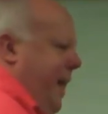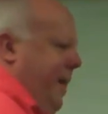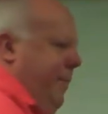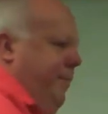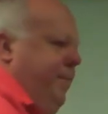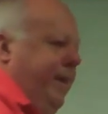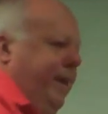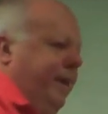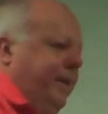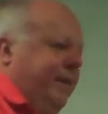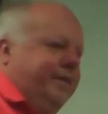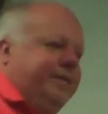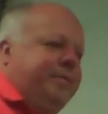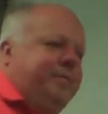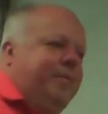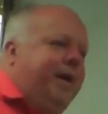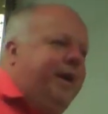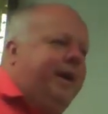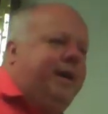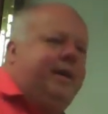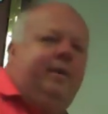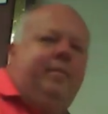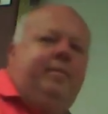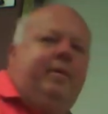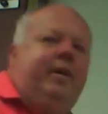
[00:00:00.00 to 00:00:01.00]
pick a spot,
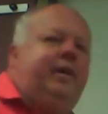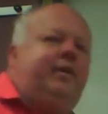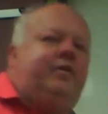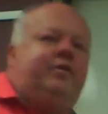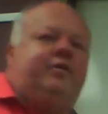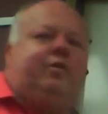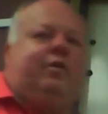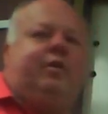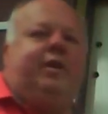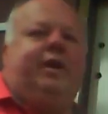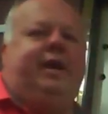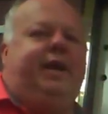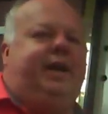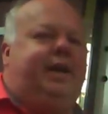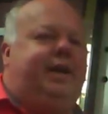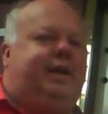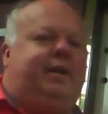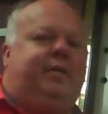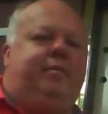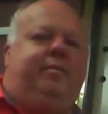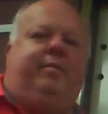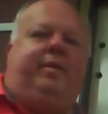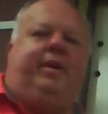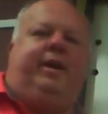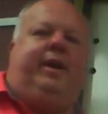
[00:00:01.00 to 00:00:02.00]
could be a tree,
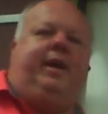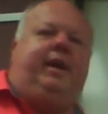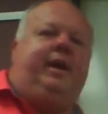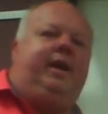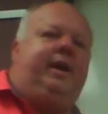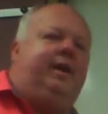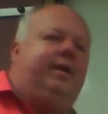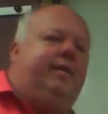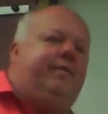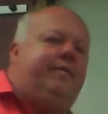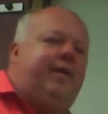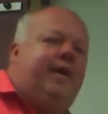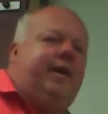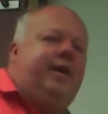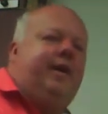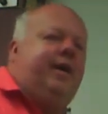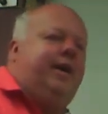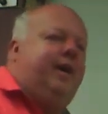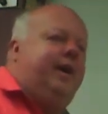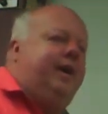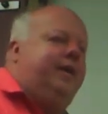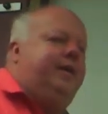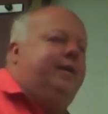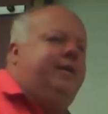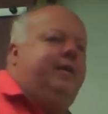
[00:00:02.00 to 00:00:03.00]
could be a fire
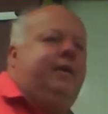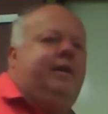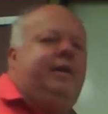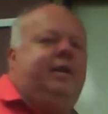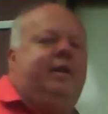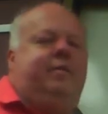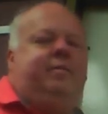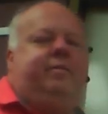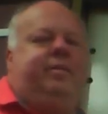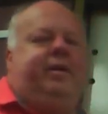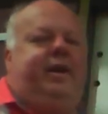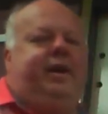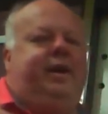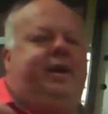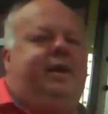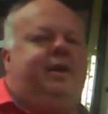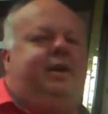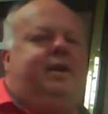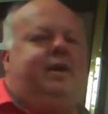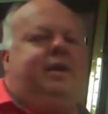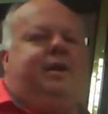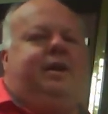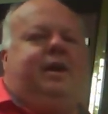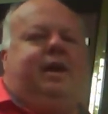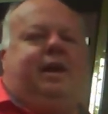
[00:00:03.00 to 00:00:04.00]
hydrant, could be
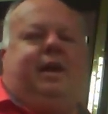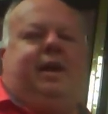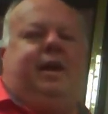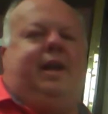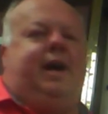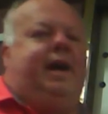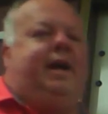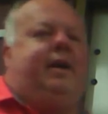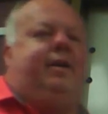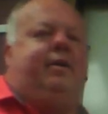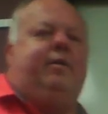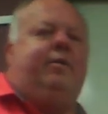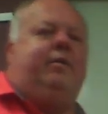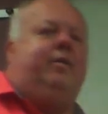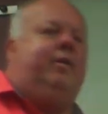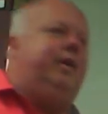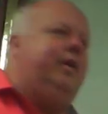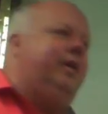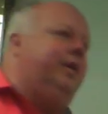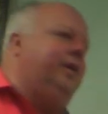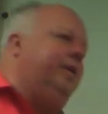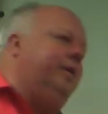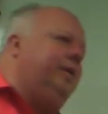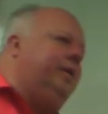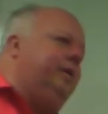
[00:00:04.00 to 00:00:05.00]
a line on the
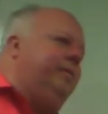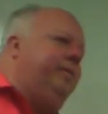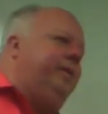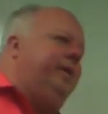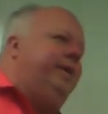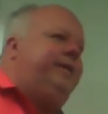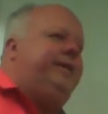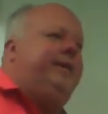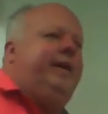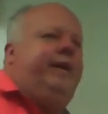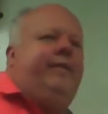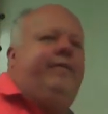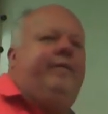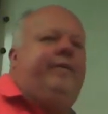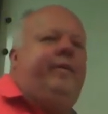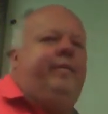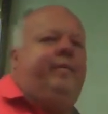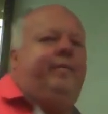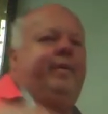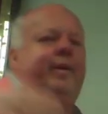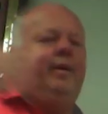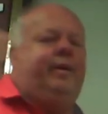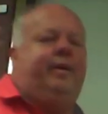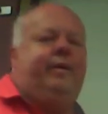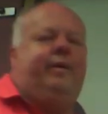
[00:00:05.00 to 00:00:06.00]
road, could be a telephone
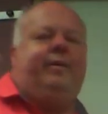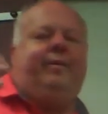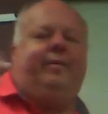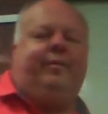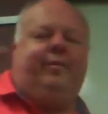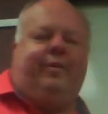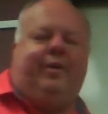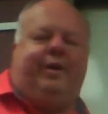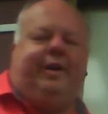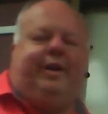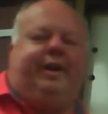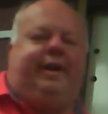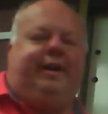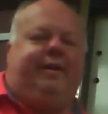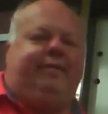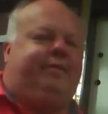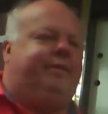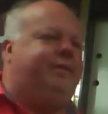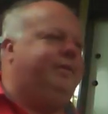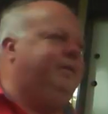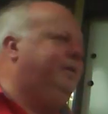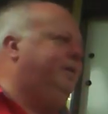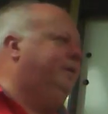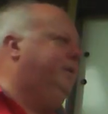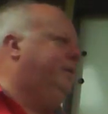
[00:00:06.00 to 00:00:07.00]
pole, whatever.
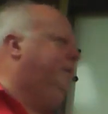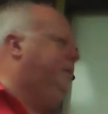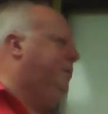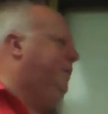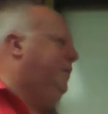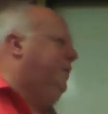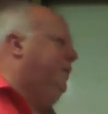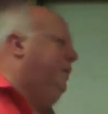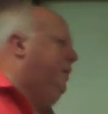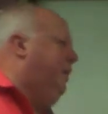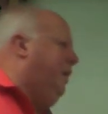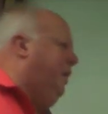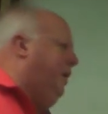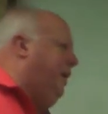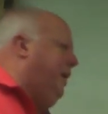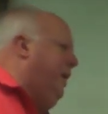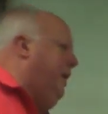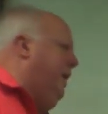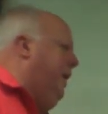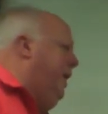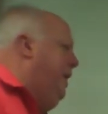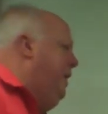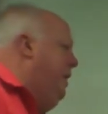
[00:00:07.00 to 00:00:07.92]
Okay?